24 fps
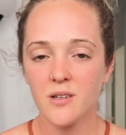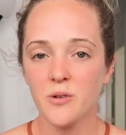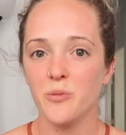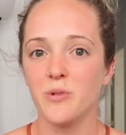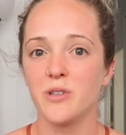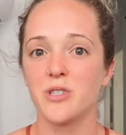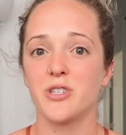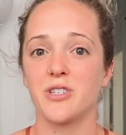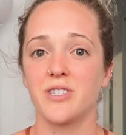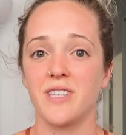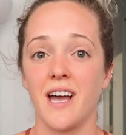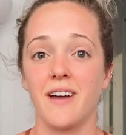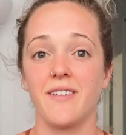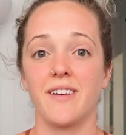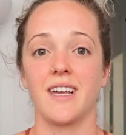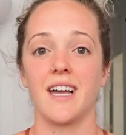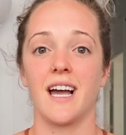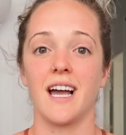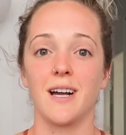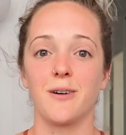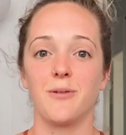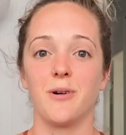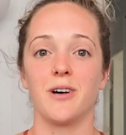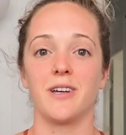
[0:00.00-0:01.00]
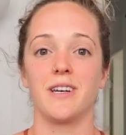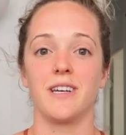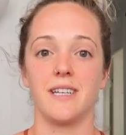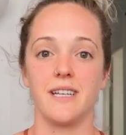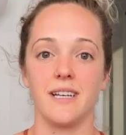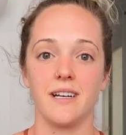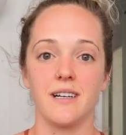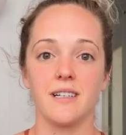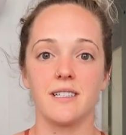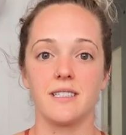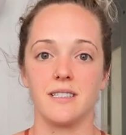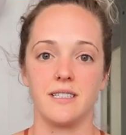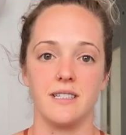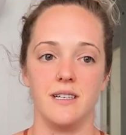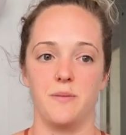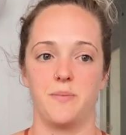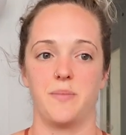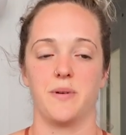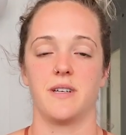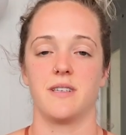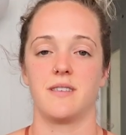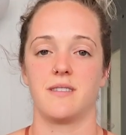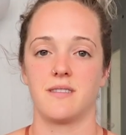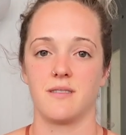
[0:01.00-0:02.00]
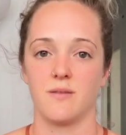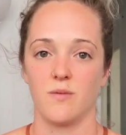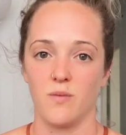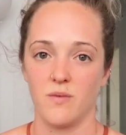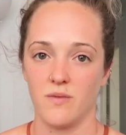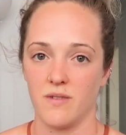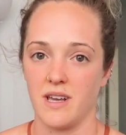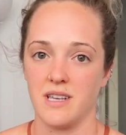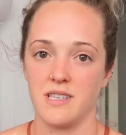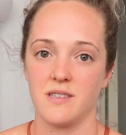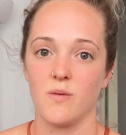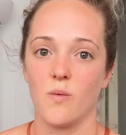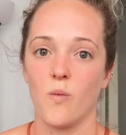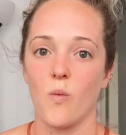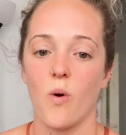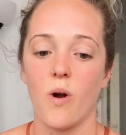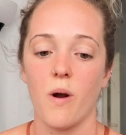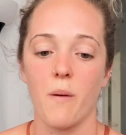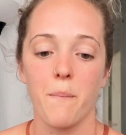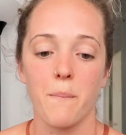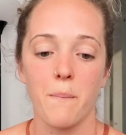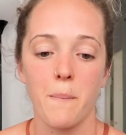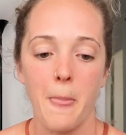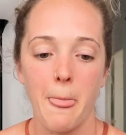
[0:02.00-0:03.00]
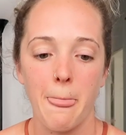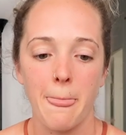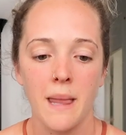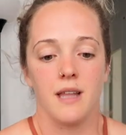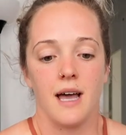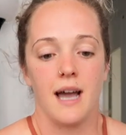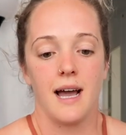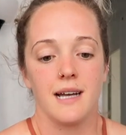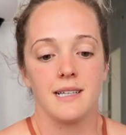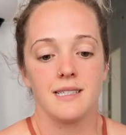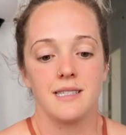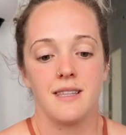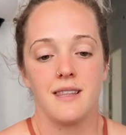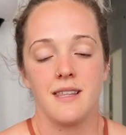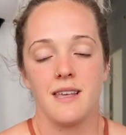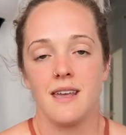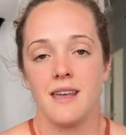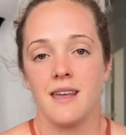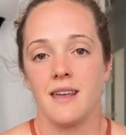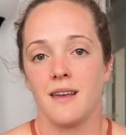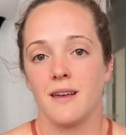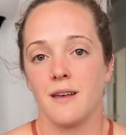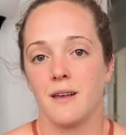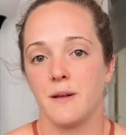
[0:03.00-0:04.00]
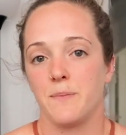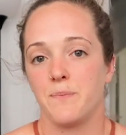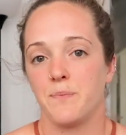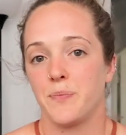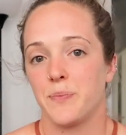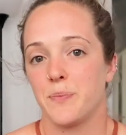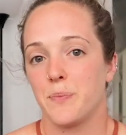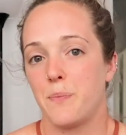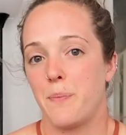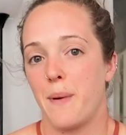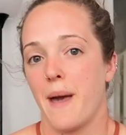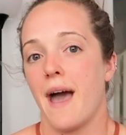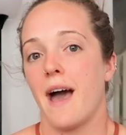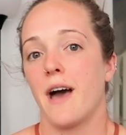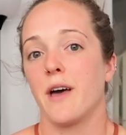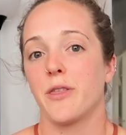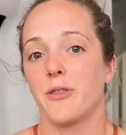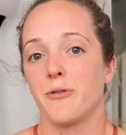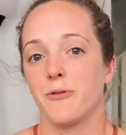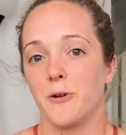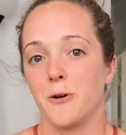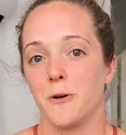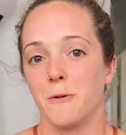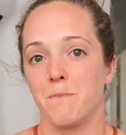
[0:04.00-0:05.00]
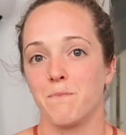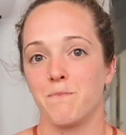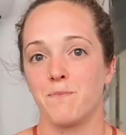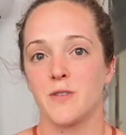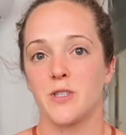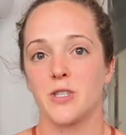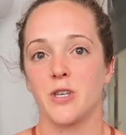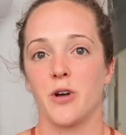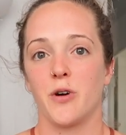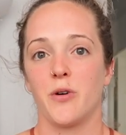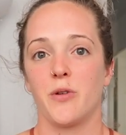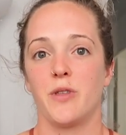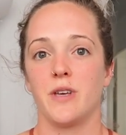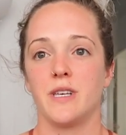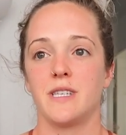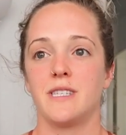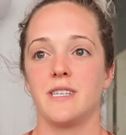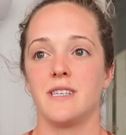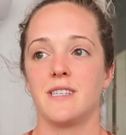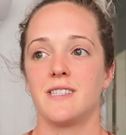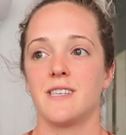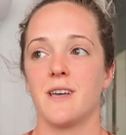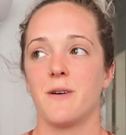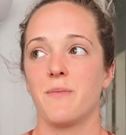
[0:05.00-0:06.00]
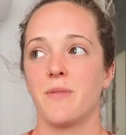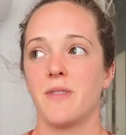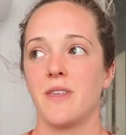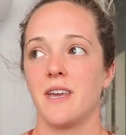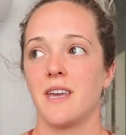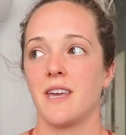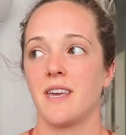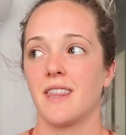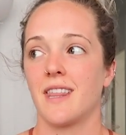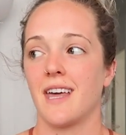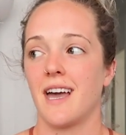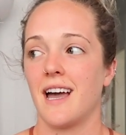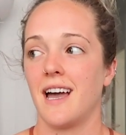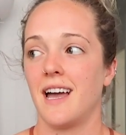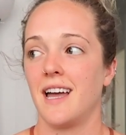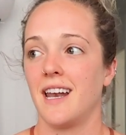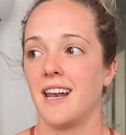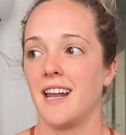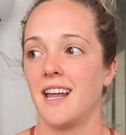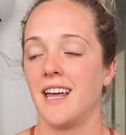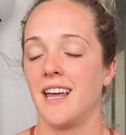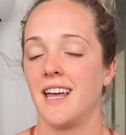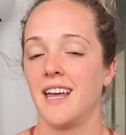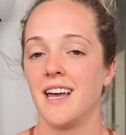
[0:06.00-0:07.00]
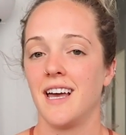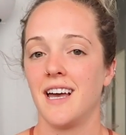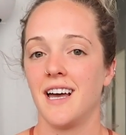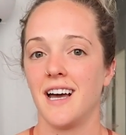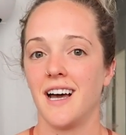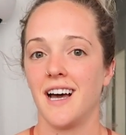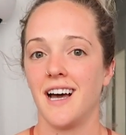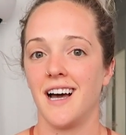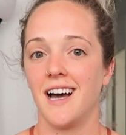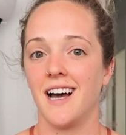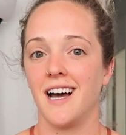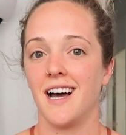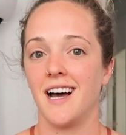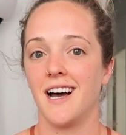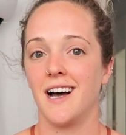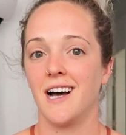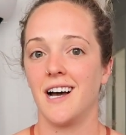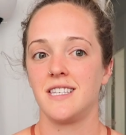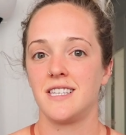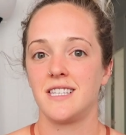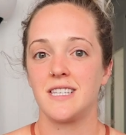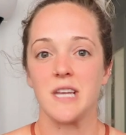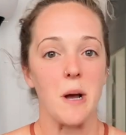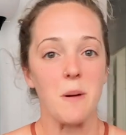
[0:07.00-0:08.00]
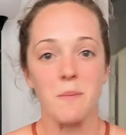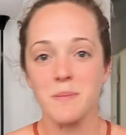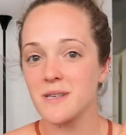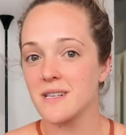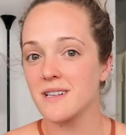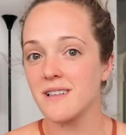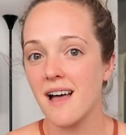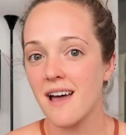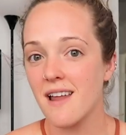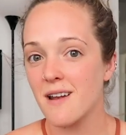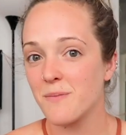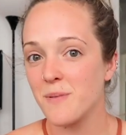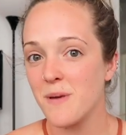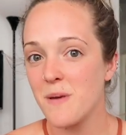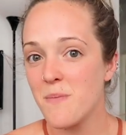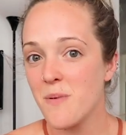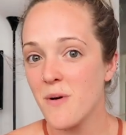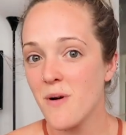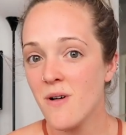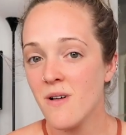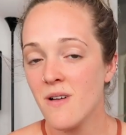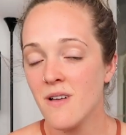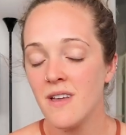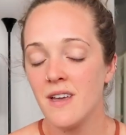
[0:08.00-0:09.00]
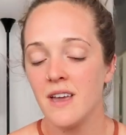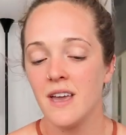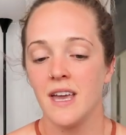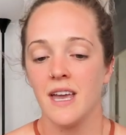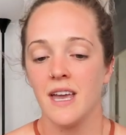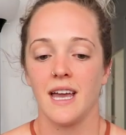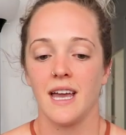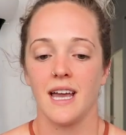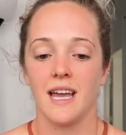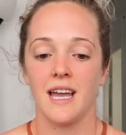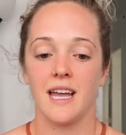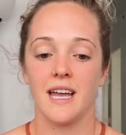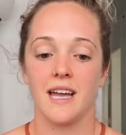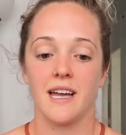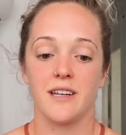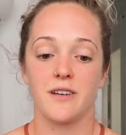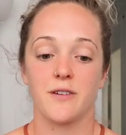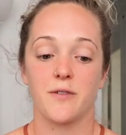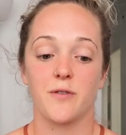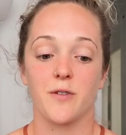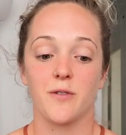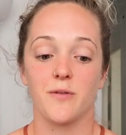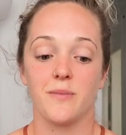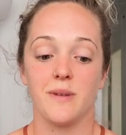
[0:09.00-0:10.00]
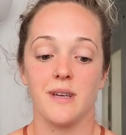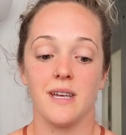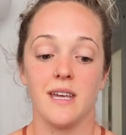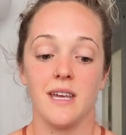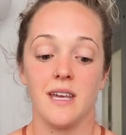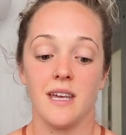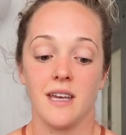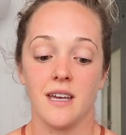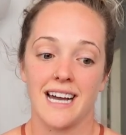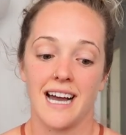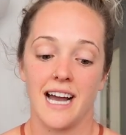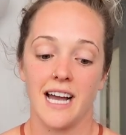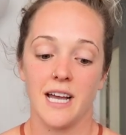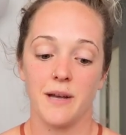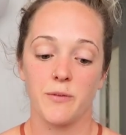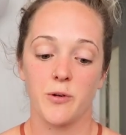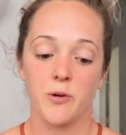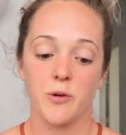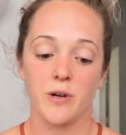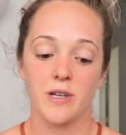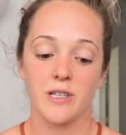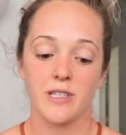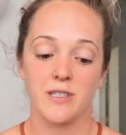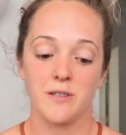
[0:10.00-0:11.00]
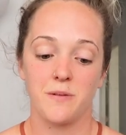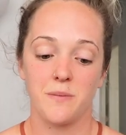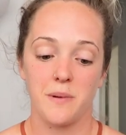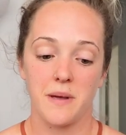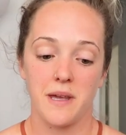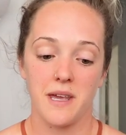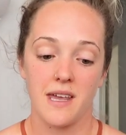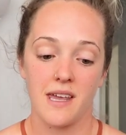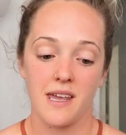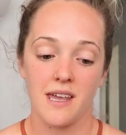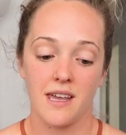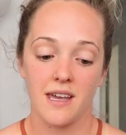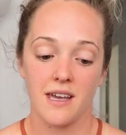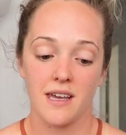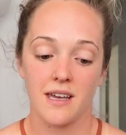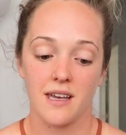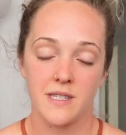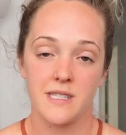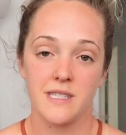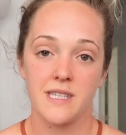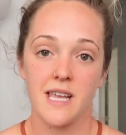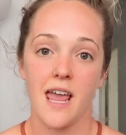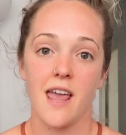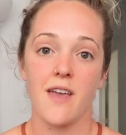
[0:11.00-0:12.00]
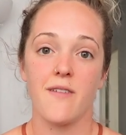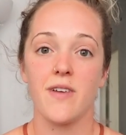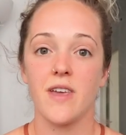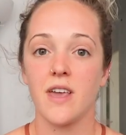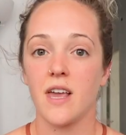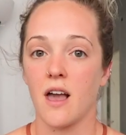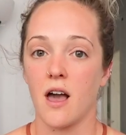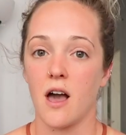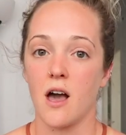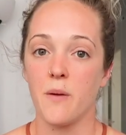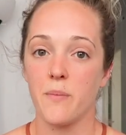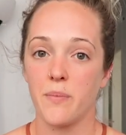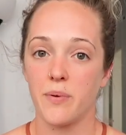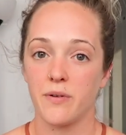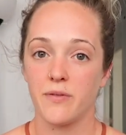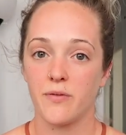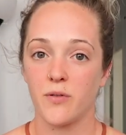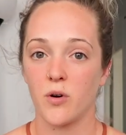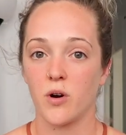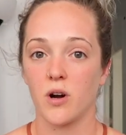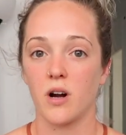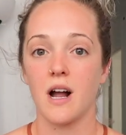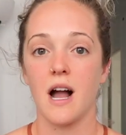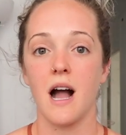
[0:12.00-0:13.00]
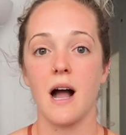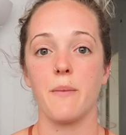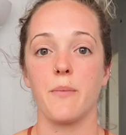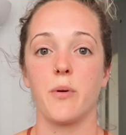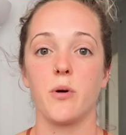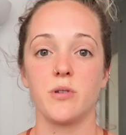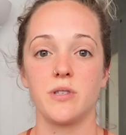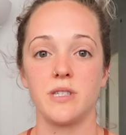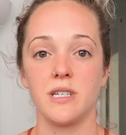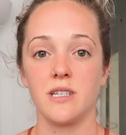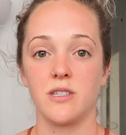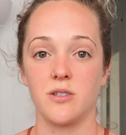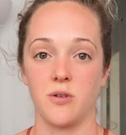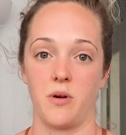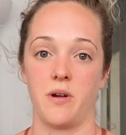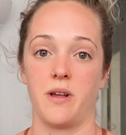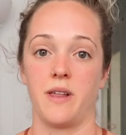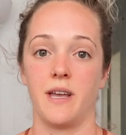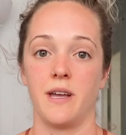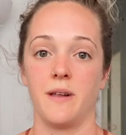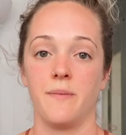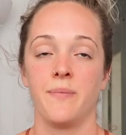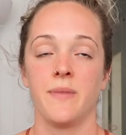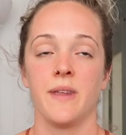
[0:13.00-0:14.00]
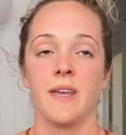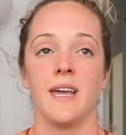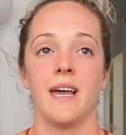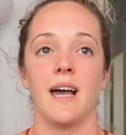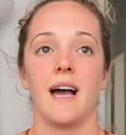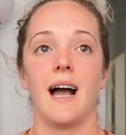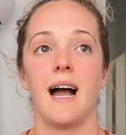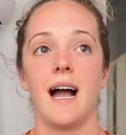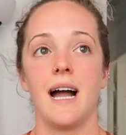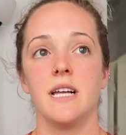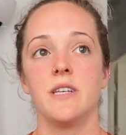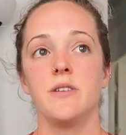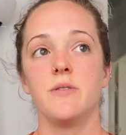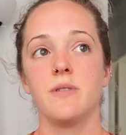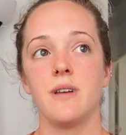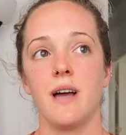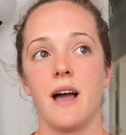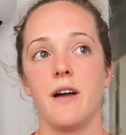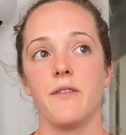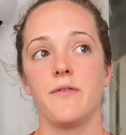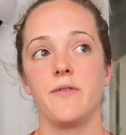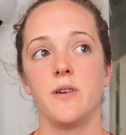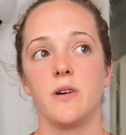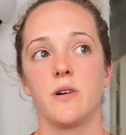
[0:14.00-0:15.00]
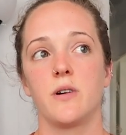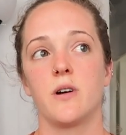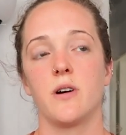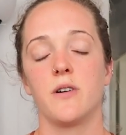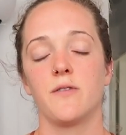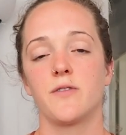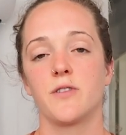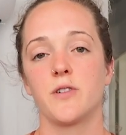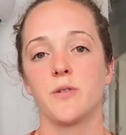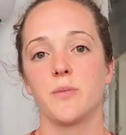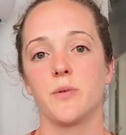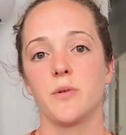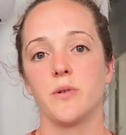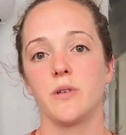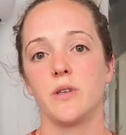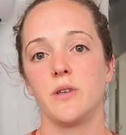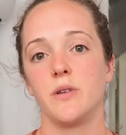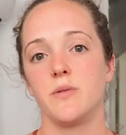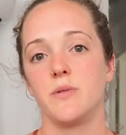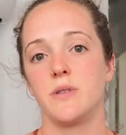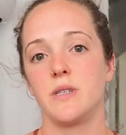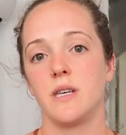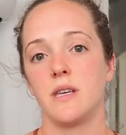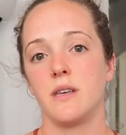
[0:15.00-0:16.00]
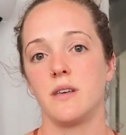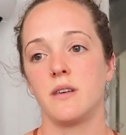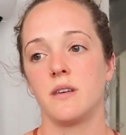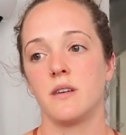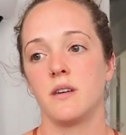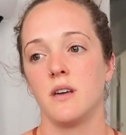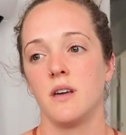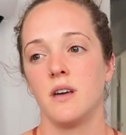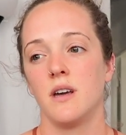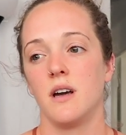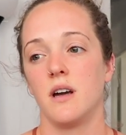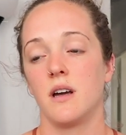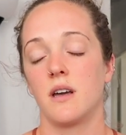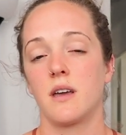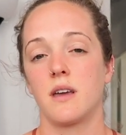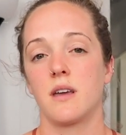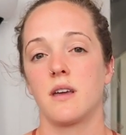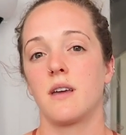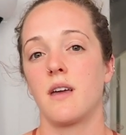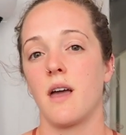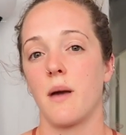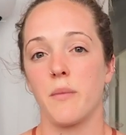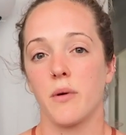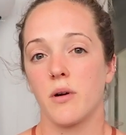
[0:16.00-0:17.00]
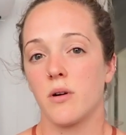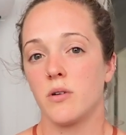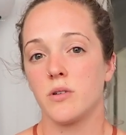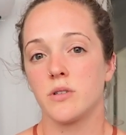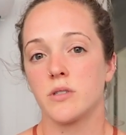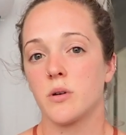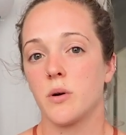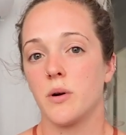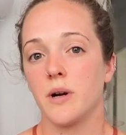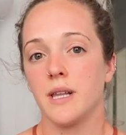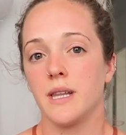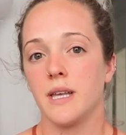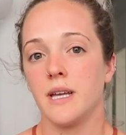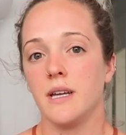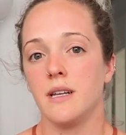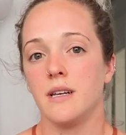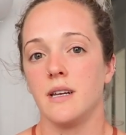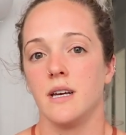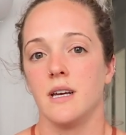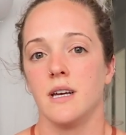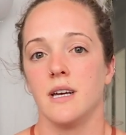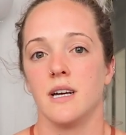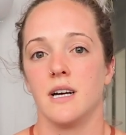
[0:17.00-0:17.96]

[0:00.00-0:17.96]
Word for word: with just having high quality gear to keep us nice and warm. Last thing, bathroom. So this is something that stumps a lot of people, and for me, I'm going to be saving up for a composting toilet. I do not feel comfortable using a chemical toilet.